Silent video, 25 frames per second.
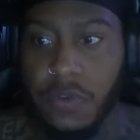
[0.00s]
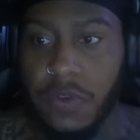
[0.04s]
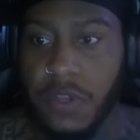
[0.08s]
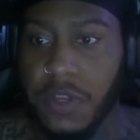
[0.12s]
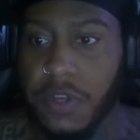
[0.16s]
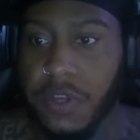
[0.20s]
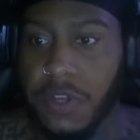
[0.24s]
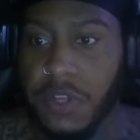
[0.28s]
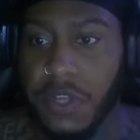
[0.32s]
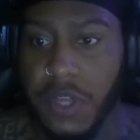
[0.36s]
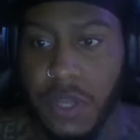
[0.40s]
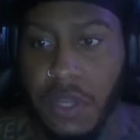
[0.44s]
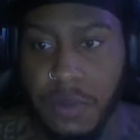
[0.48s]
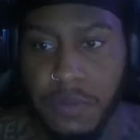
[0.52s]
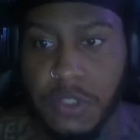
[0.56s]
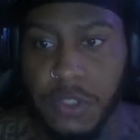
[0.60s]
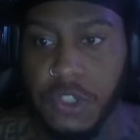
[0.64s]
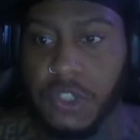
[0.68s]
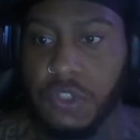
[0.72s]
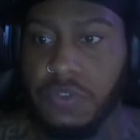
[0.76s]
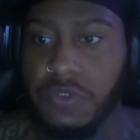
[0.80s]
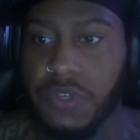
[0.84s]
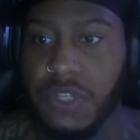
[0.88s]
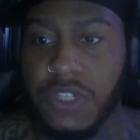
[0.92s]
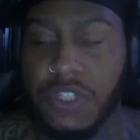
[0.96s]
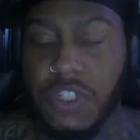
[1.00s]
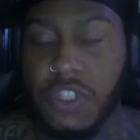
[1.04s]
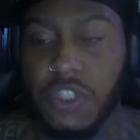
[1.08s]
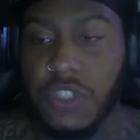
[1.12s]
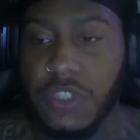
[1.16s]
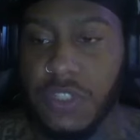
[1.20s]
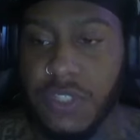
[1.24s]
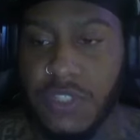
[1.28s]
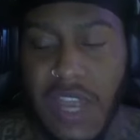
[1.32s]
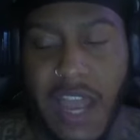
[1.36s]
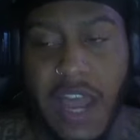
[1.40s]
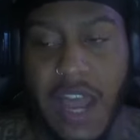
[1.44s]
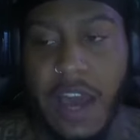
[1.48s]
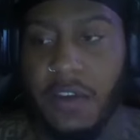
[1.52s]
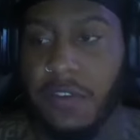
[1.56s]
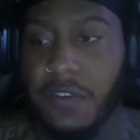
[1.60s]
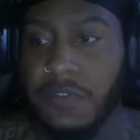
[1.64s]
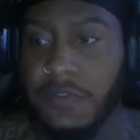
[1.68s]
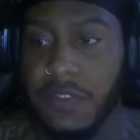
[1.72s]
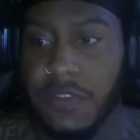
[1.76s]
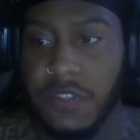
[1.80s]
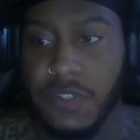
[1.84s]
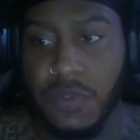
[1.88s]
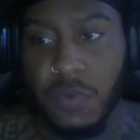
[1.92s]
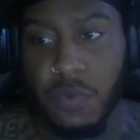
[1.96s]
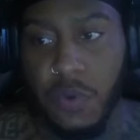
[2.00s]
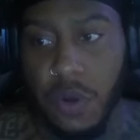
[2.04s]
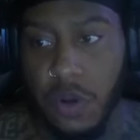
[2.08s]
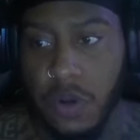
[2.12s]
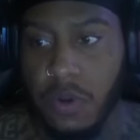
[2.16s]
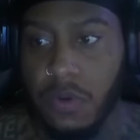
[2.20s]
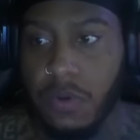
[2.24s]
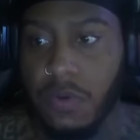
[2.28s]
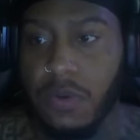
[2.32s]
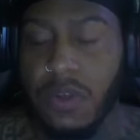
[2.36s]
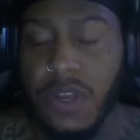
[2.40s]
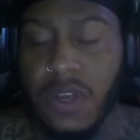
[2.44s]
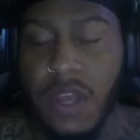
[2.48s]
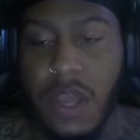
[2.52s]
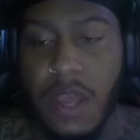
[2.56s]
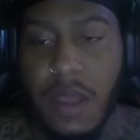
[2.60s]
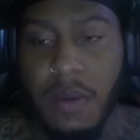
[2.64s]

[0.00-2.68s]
Their chemistry is just out of this world.